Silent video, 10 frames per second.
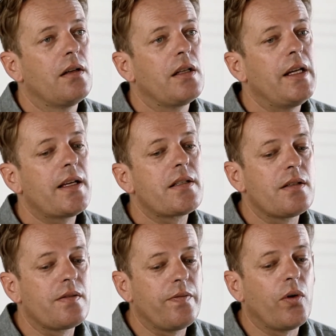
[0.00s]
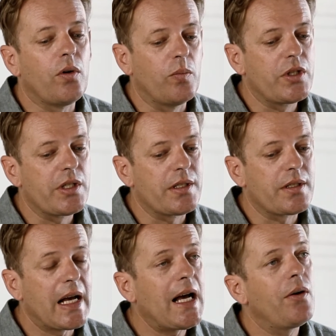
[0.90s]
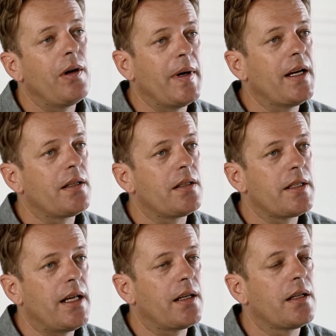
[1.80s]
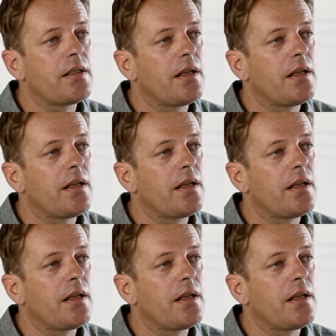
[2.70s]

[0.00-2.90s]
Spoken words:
The next is form, which is how am I telling it?